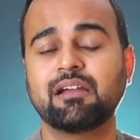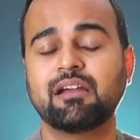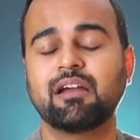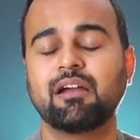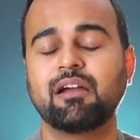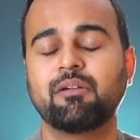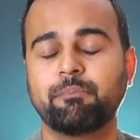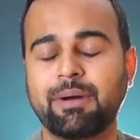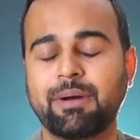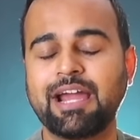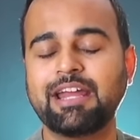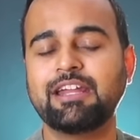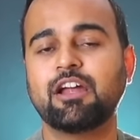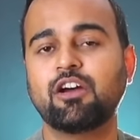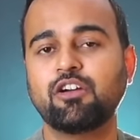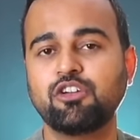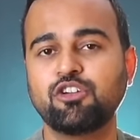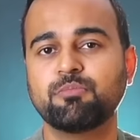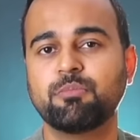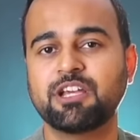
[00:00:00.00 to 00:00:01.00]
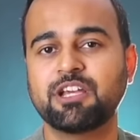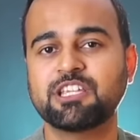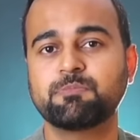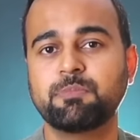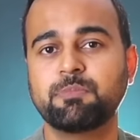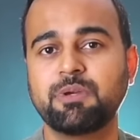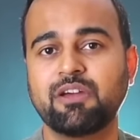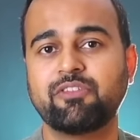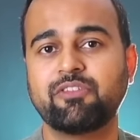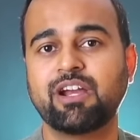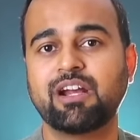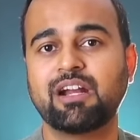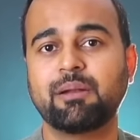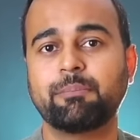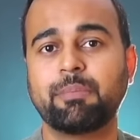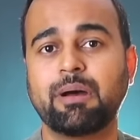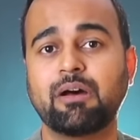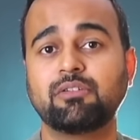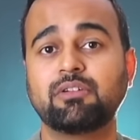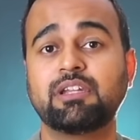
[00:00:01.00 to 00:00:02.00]
By now, you must be aware
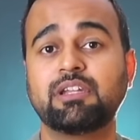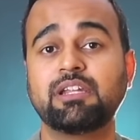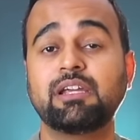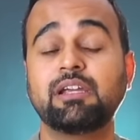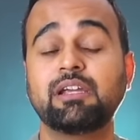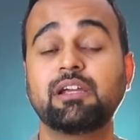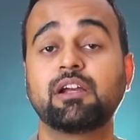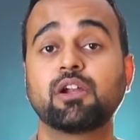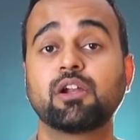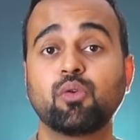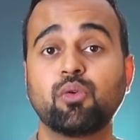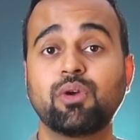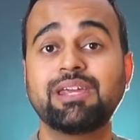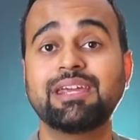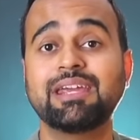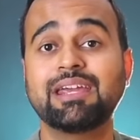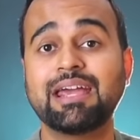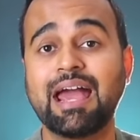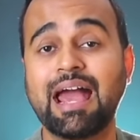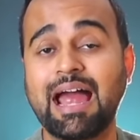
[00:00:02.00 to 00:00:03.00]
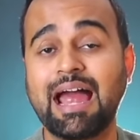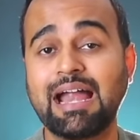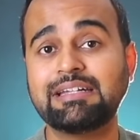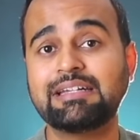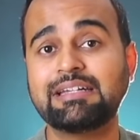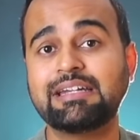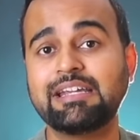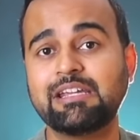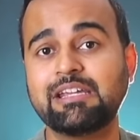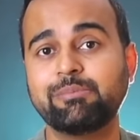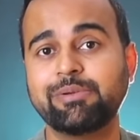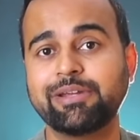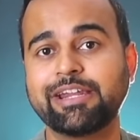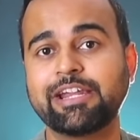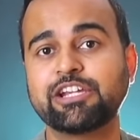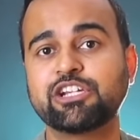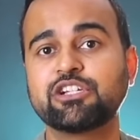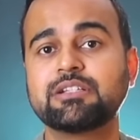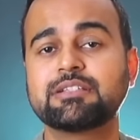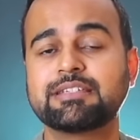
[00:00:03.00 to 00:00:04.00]
about the growing
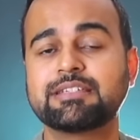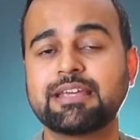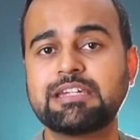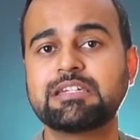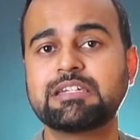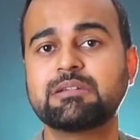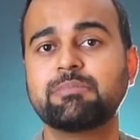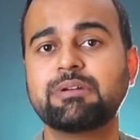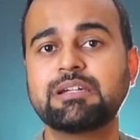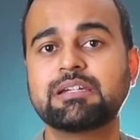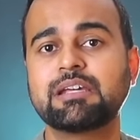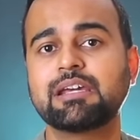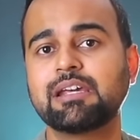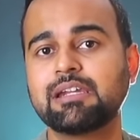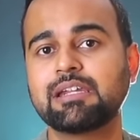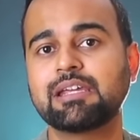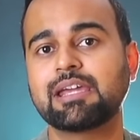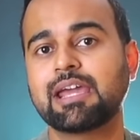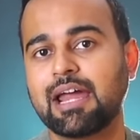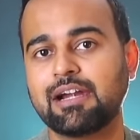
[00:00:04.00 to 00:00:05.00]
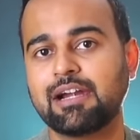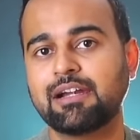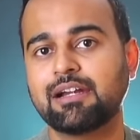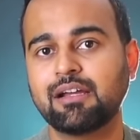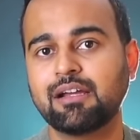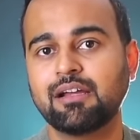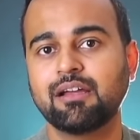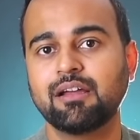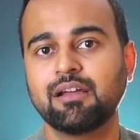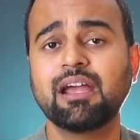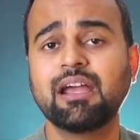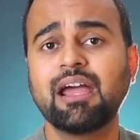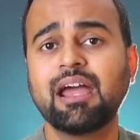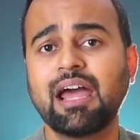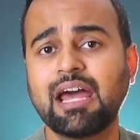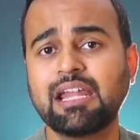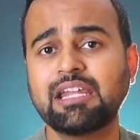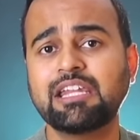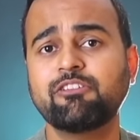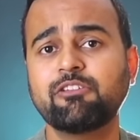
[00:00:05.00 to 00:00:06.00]
anti-immigration sentiment in Canada,
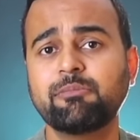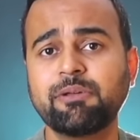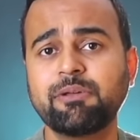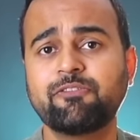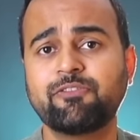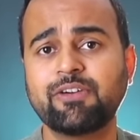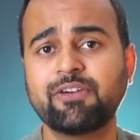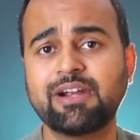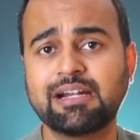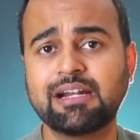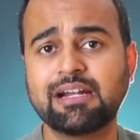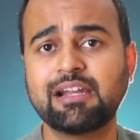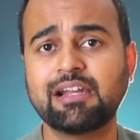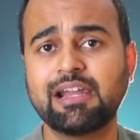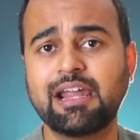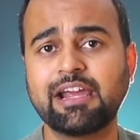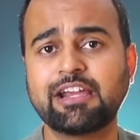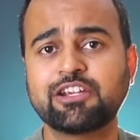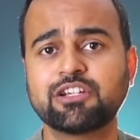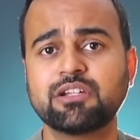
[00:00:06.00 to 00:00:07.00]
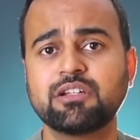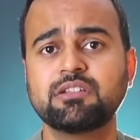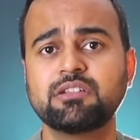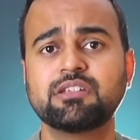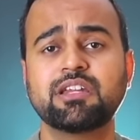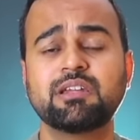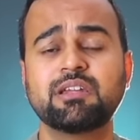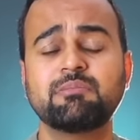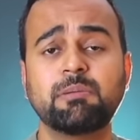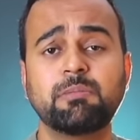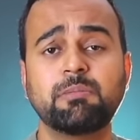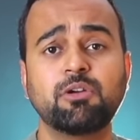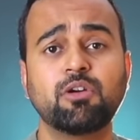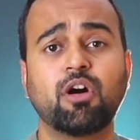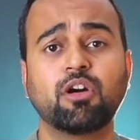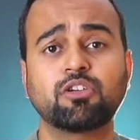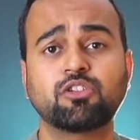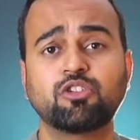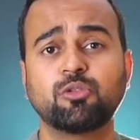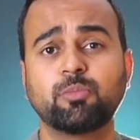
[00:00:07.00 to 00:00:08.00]
and there will be federal elections in maybe
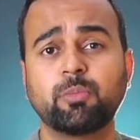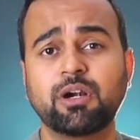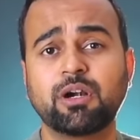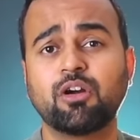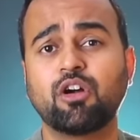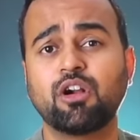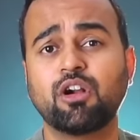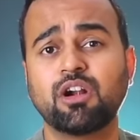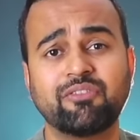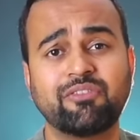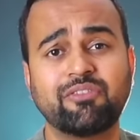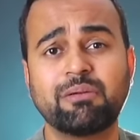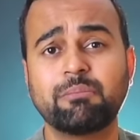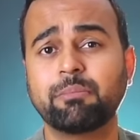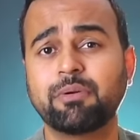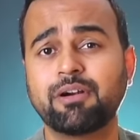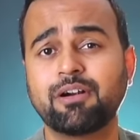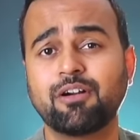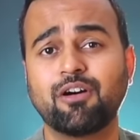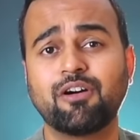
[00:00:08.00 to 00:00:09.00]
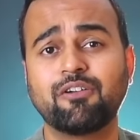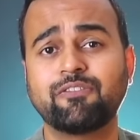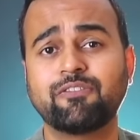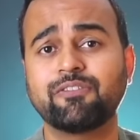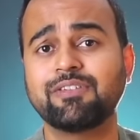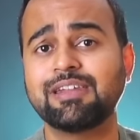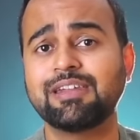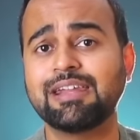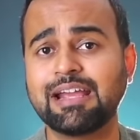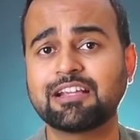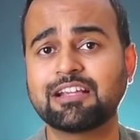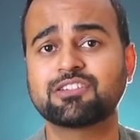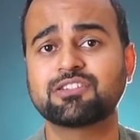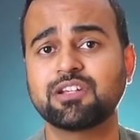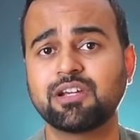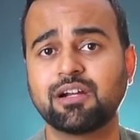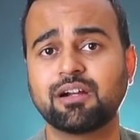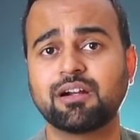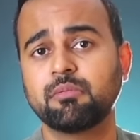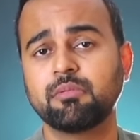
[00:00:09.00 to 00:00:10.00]
October or November of next
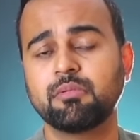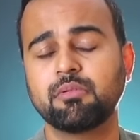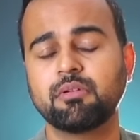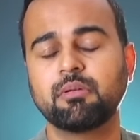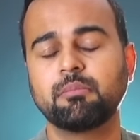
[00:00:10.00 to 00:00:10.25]
year.